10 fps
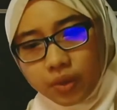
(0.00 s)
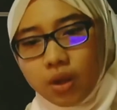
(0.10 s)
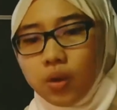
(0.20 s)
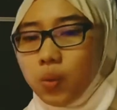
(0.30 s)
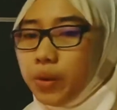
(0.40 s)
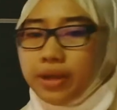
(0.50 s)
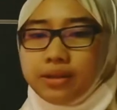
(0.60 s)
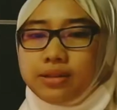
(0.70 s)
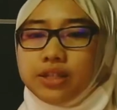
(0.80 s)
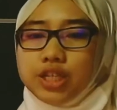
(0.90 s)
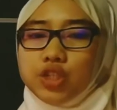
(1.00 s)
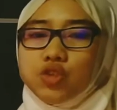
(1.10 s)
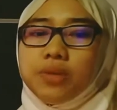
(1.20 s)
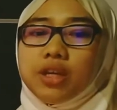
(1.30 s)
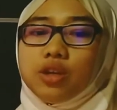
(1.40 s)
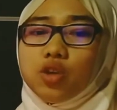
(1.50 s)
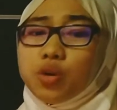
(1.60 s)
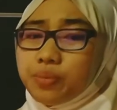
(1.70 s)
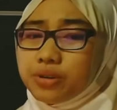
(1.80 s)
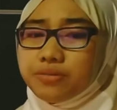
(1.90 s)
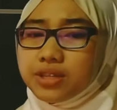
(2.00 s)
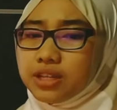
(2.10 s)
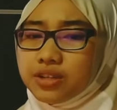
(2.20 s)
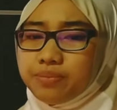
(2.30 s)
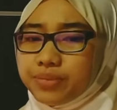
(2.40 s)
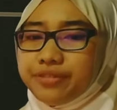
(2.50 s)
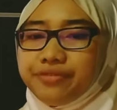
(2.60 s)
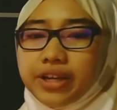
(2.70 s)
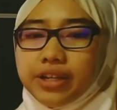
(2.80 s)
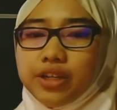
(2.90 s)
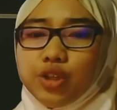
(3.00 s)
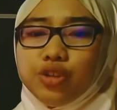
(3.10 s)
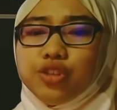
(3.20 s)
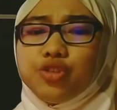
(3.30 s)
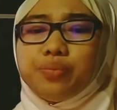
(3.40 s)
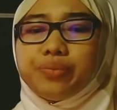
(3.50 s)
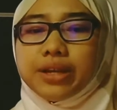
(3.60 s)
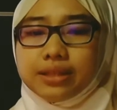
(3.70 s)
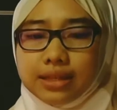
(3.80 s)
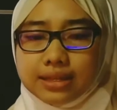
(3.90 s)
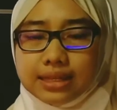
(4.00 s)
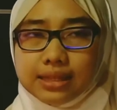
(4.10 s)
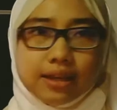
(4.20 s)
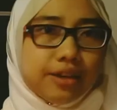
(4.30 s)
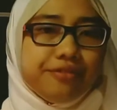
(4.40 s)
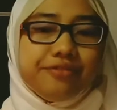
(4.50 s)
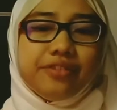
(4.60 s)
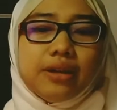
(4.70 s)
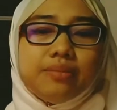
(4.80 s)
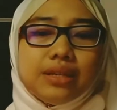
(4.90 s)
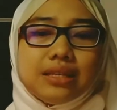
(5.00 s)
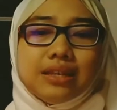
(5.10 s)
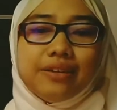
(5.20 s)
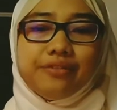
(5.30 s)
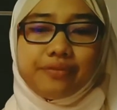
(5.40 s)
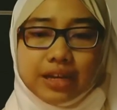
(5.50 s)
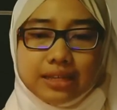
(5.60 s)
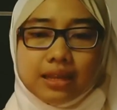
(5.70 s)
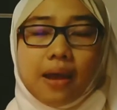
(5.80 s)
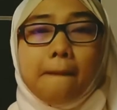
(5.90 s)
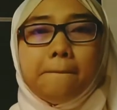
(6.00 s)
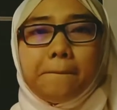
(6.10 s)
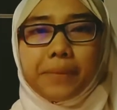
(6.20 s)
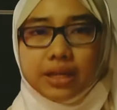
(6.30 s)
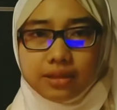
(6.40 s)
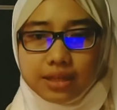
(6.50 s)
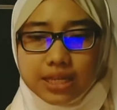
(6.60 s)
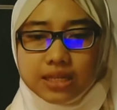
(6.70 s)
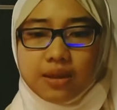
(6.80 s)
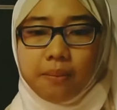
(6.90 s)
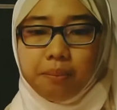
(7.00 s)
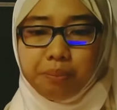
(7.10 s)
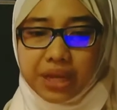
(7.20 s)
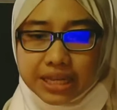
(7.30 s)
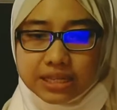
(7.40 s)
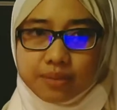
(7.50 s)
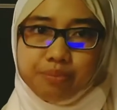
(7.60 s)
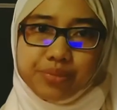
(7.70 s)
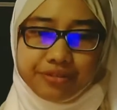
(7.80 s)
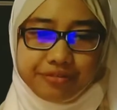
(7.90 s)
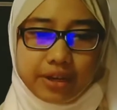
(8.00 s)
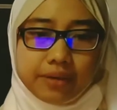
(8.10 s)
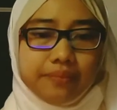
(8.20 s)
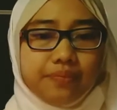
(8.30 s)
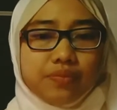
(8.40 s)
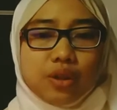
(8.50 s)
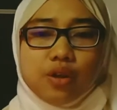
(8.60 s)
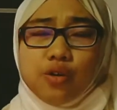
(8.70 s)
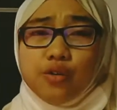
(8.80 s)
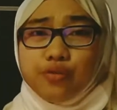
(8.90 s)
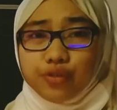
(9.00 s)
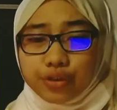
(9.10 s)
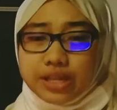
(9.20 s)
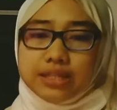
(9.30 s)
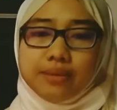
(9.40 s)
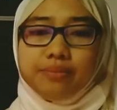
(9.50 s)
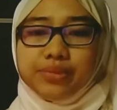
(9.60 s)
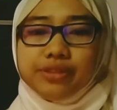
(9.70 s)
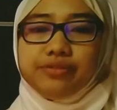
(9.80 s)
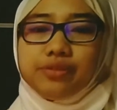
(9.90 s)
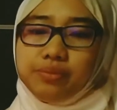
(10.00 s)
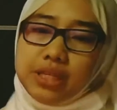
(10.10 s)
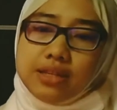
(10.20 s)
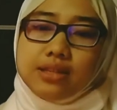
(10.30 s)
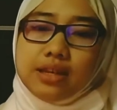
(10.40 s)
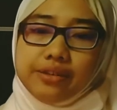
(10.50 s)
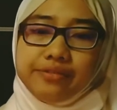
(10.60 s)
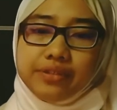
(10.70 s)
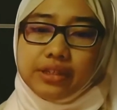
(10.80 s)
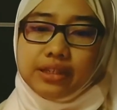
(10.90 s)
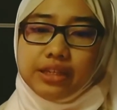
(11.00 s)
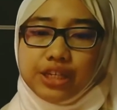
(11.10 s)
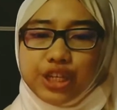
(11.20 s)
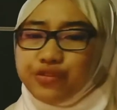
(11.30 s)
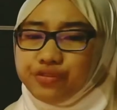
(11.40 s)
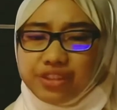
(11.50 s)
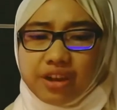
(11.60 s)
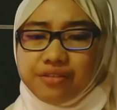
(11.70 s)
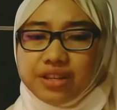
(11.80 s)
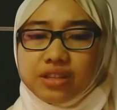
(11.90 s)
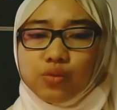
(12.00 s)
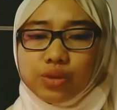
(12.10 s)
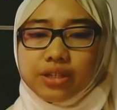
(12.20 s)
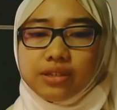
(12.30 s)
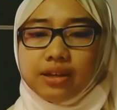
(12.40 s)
Well, to make your pronunciation perfect, you need to practice, like a famous phrase, practice makes perfect. For example, for me itself, if there is a word that